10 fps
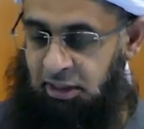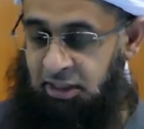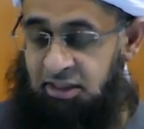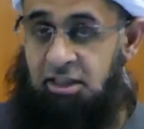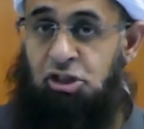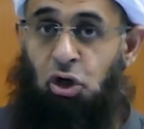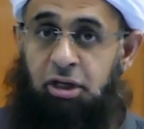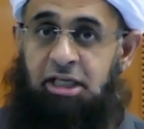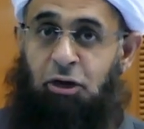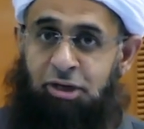This has
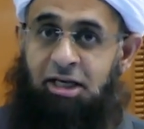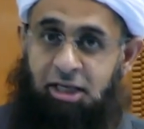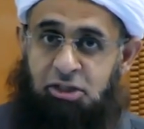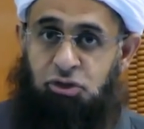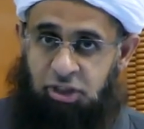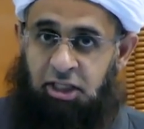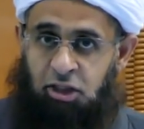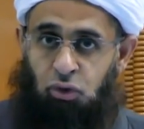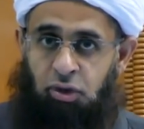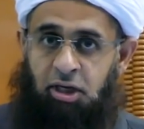gone down in history in the
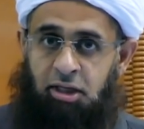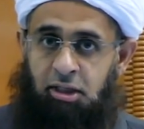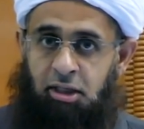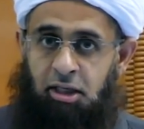Quran